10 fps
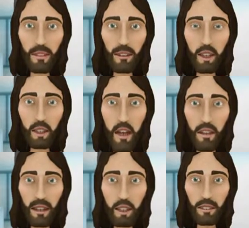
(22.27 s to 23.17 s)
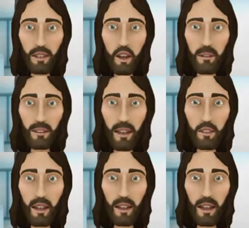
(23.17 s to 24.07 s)
at the closing ceremony
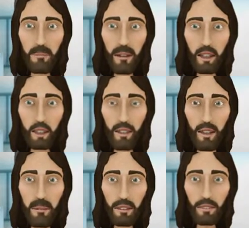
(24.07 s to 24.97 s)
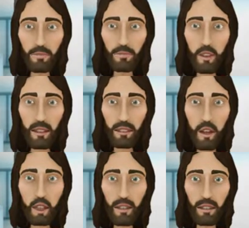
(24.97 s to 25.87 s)
of the Olympic Games this
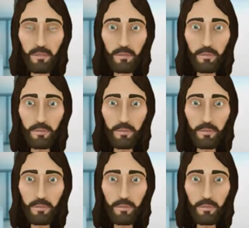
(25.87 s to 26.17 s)
August.